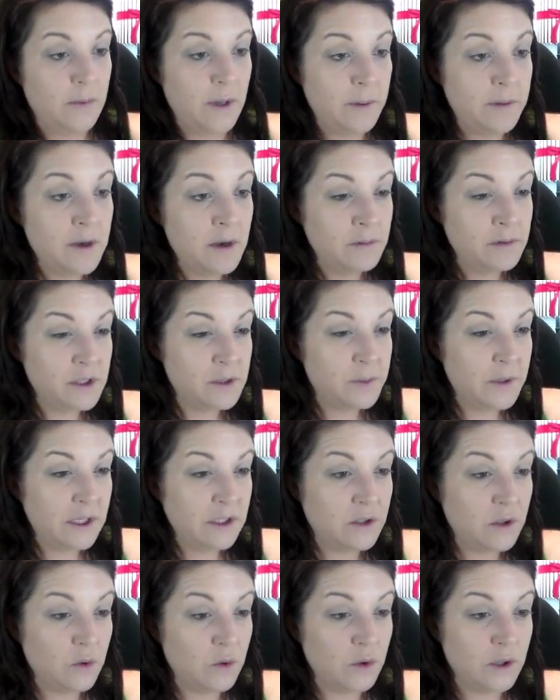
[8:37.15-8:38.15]
just
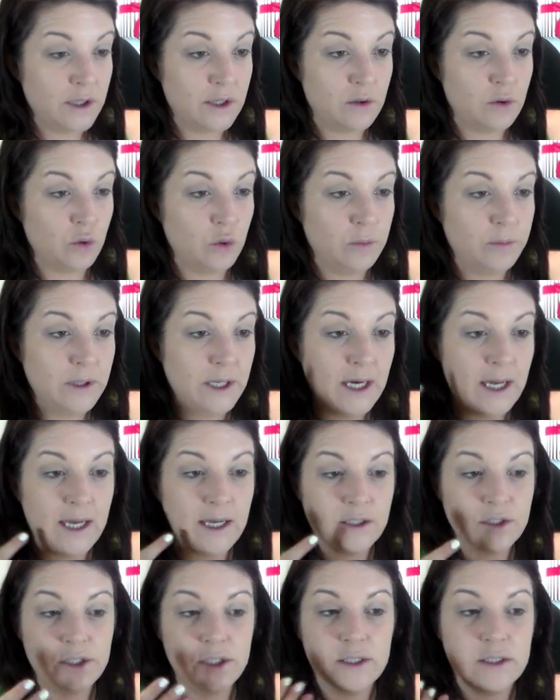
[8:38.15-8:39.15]
being too critical, but
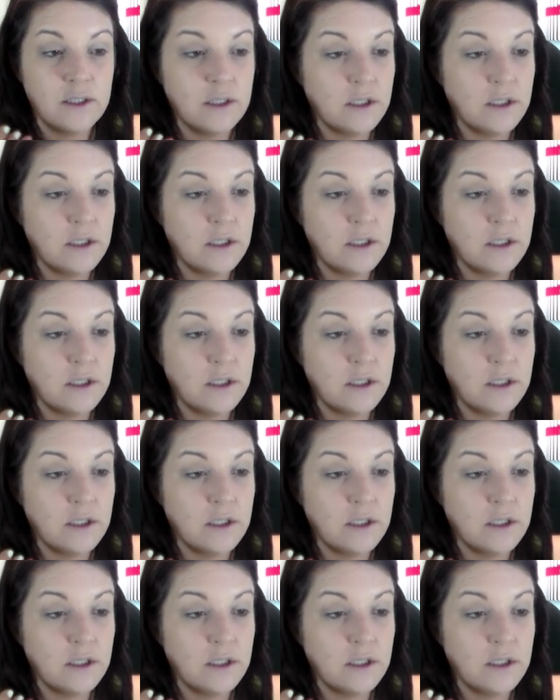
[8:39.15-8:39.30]
I'm